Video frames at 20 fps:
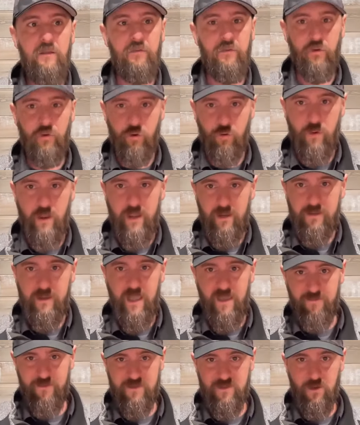the correct
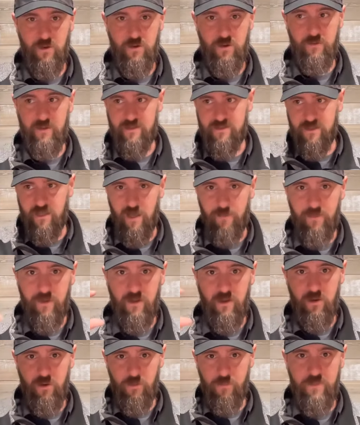avatar that's
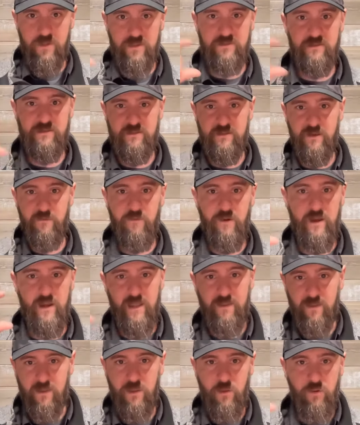coming to your business every day that